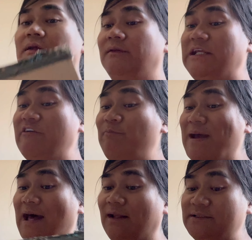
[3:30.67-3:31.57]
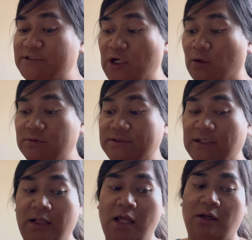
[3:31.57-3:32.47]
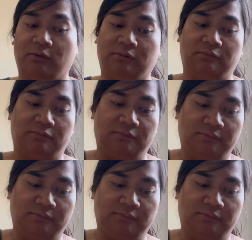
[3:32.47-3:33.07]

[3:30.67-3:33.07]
Leave Pal's ghost alone.